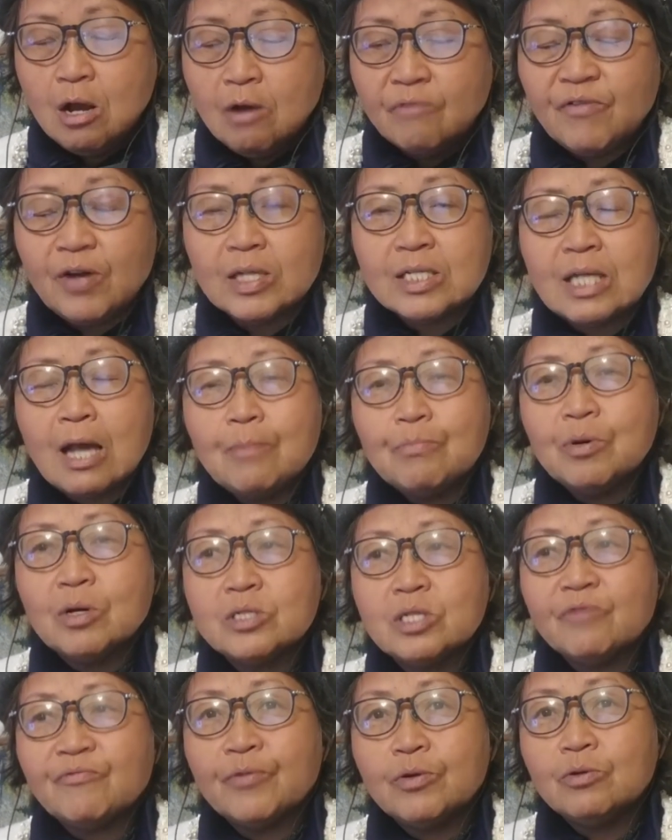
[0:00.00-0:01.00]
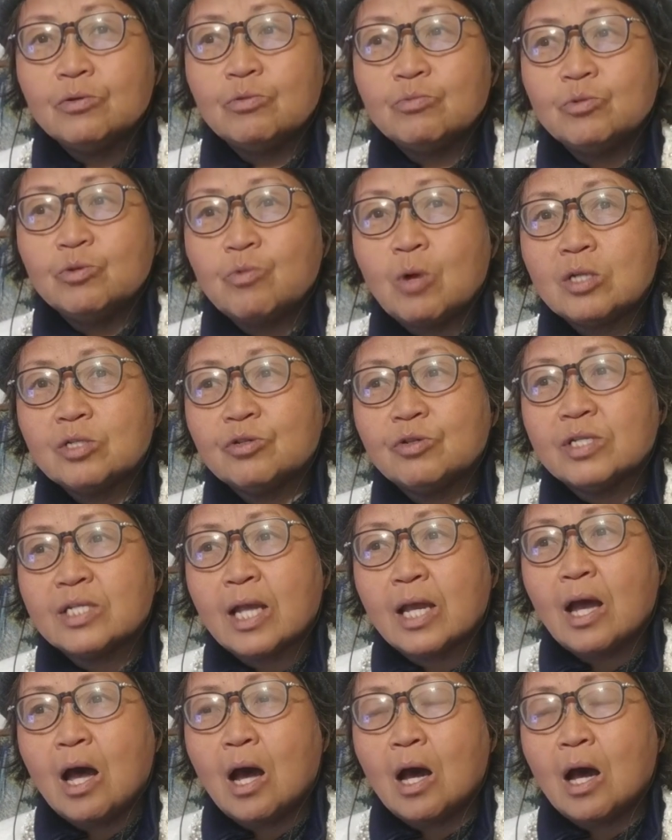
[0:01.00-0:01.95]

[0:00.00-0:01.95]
For example, if we want to say,